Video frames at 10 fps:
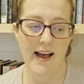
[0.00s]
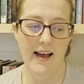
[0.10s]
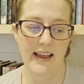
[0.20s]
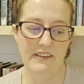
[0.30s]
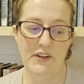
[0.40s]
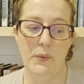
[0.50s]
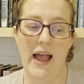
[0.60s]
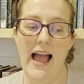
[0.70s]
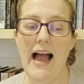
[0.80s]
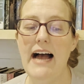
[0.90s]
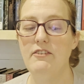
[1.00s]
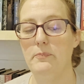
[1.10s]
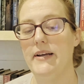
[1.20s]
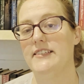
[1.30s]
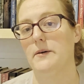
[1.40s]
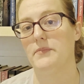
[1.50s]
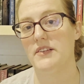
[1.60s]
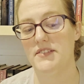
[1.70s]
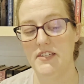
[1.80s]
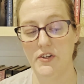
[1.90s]
If you haven't picked up
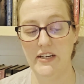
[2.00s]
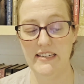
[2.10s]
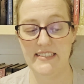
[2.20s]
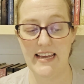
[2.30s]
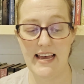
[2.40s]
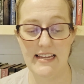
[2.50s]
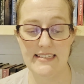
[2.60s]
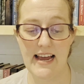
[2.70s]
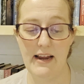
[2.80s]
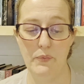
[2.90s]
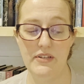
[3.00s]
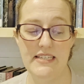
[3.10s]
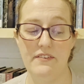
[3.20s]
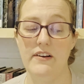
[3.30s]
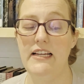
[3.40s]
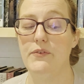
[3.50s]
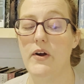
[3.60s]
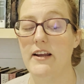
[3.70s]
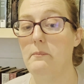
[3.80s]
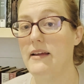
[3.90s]
this series yet, I would definitely
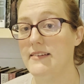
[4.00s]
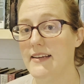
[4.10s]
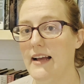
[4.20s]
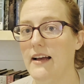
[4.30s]
recommend it.